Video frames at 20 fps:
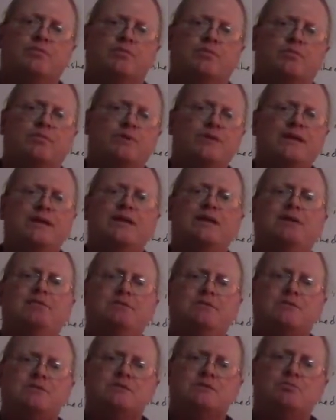We need
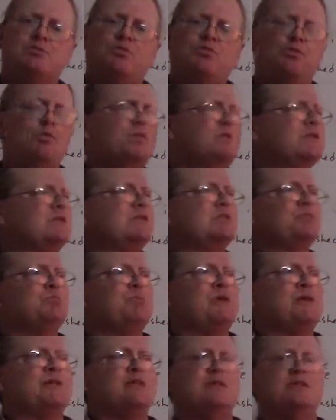evidence before we just
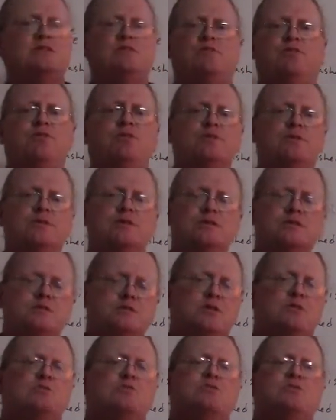make these faulty
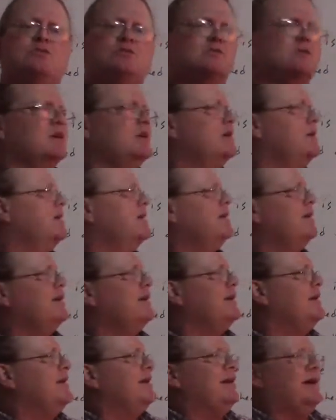assumptions
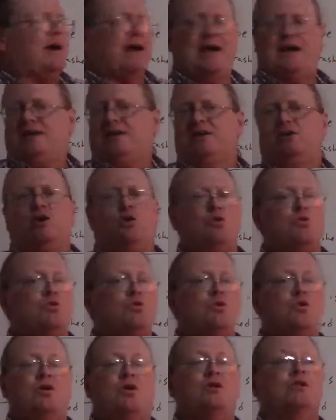and
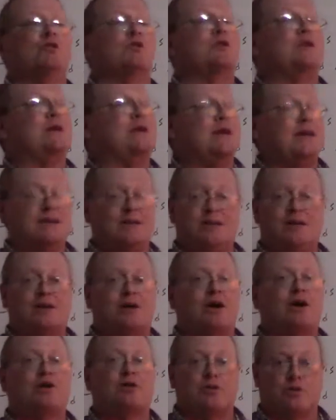go creating
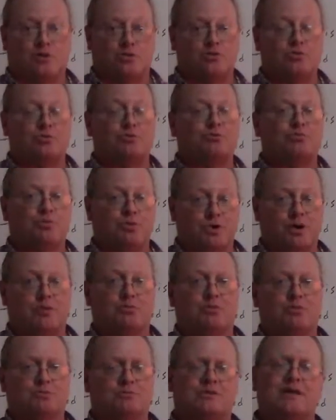our own
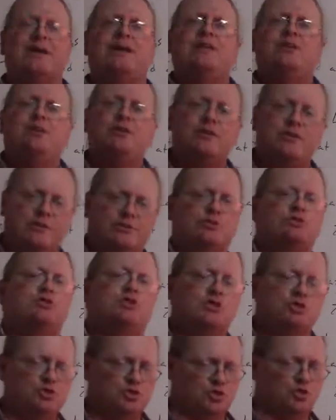problems and looking
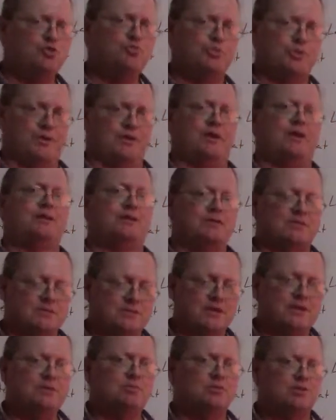stupid at the
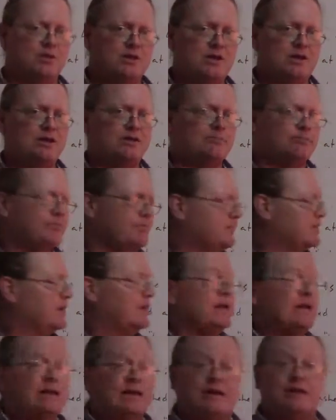same time.
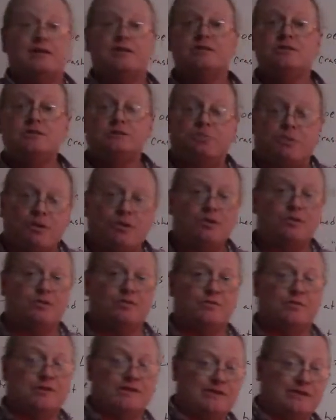Now this is part of
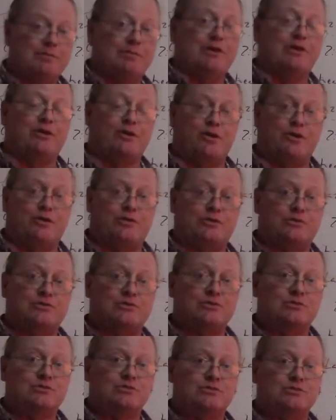the Deming
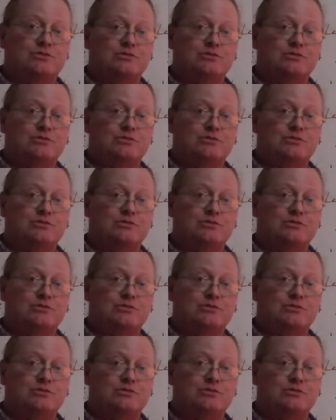curse,